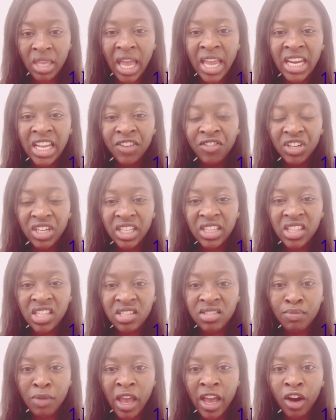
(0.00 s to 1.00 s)
And even in
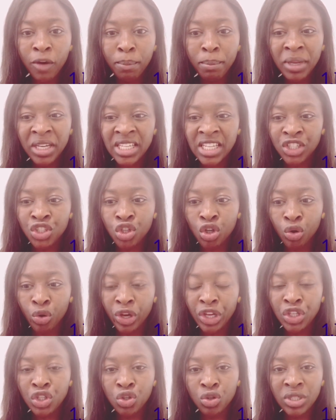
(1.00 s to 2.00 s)
this help me that you're
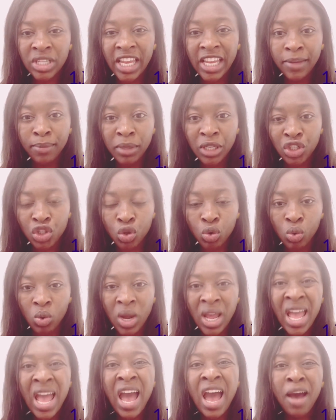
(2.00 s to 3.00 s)
going to take me to,
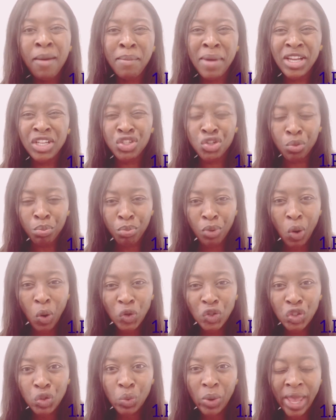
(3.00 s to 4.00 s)
how am I
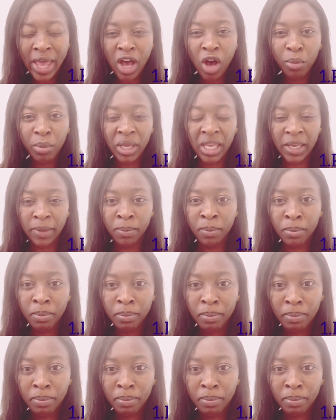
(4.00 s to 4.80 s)
supposed to help him?